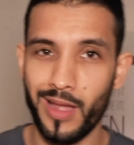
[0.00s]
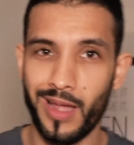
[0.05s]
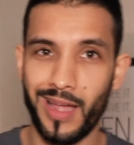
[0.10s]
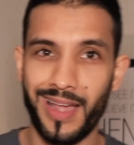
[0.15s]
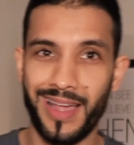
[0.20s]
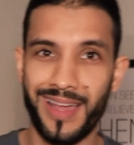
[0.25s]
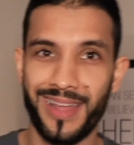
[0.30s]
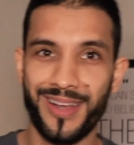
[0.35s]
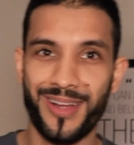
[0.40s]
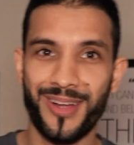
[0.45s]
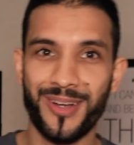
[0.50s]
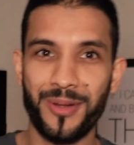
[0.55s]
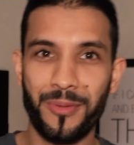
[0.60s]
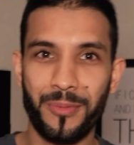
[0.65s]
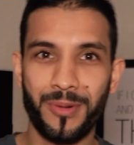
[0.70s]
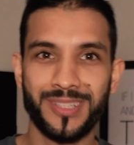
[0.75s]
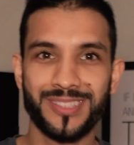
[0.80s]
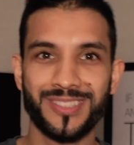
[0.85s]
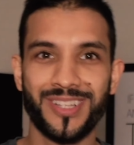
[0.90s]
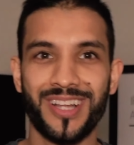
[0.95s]
And I
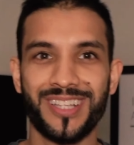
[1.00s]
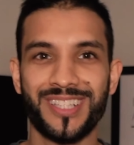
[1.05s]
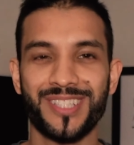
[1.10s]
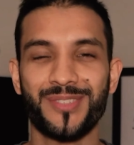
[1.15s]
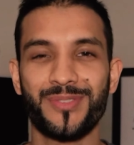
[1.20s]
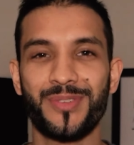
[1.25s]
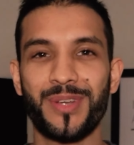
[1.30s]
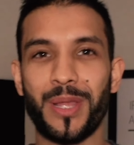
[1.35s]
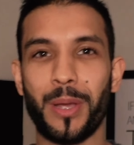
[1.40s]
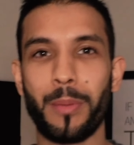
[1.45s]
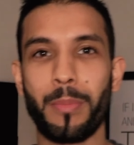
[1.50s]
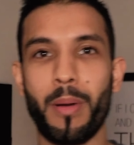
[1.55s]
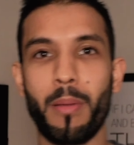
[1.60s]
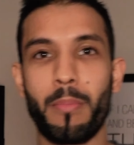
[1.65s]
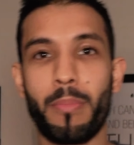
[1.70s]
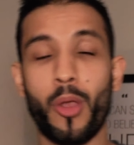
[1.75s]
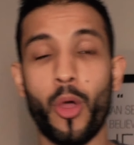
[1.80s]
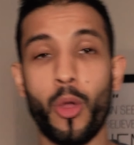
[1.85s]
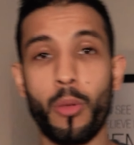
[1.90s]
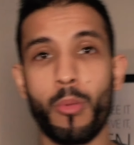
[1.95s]
don't want to start this video by
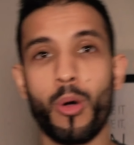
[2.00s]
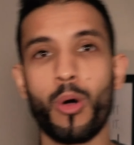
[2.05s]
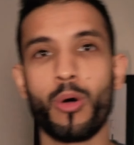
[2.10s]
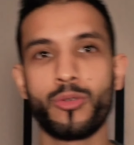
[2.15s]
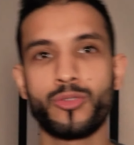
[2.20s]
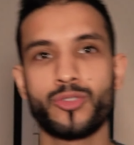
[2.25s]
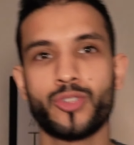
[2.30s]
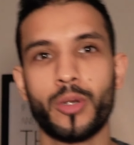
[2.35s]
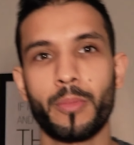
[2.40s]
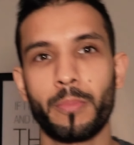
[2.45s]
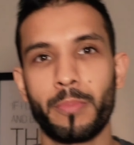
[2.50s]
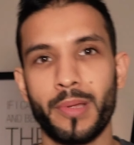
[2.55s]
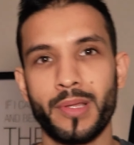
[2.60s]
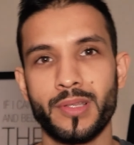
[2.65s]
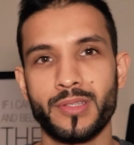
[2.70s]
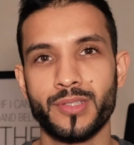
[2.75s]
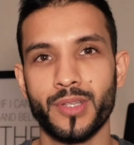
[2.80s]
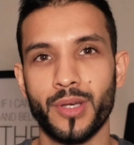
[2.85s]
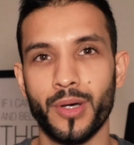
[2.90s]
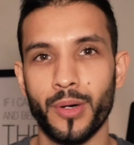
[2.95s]
blowing my own
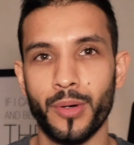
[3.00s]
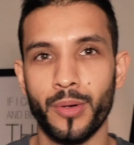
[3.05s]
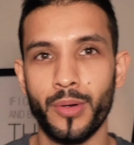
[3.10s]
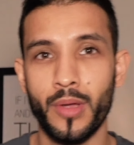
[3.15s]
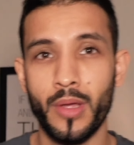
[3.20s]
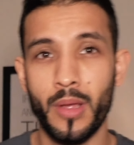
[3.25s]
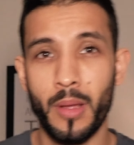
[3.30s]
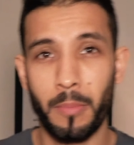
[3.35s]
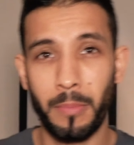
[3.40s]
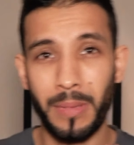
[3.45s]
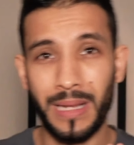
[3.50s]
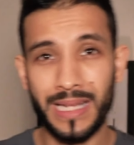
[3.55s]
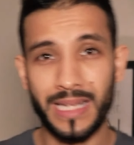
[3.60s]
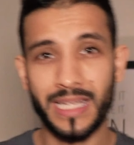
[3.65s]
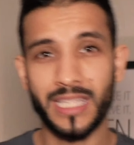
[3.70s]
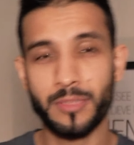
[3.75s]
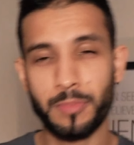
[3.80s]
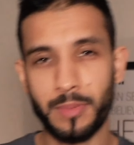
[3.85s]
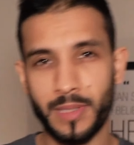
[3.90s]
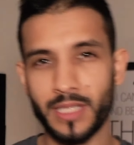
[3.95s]
trumpet, so
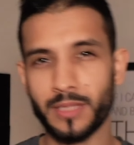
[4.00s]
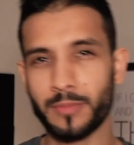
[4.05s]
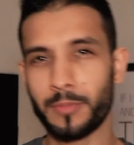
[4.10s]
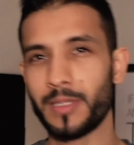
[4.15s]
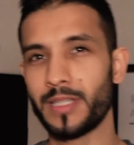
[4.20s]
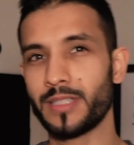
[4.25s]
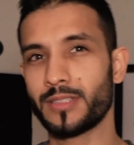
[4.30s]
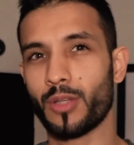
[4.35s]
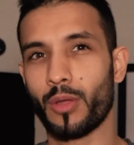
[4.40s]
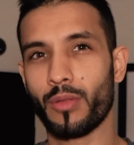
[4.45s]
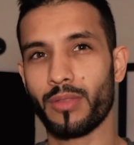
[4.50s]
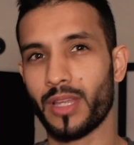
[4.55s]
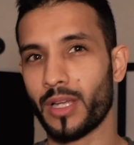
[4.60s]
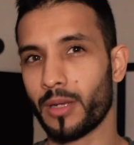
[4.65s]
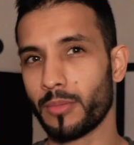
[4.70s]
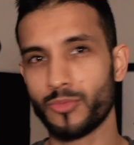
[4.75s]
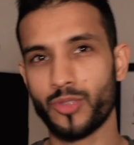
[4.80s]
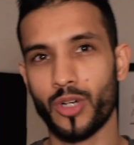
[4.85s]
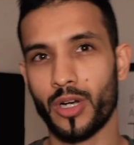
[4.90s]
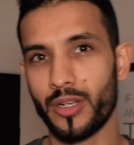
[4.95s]
please don't
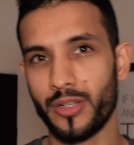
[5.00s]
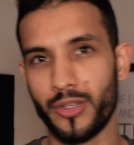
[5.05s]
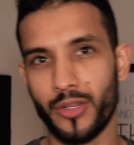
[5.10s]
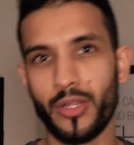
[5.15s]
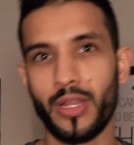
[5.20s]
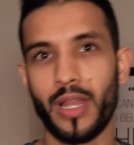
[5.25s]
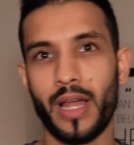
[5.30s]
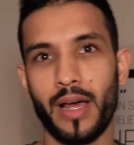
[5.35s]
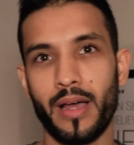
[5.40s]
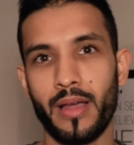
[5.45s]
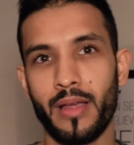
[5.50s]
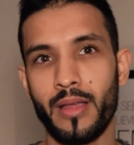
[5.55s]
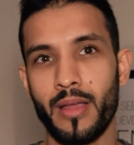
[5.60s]
think I'm trying to do that.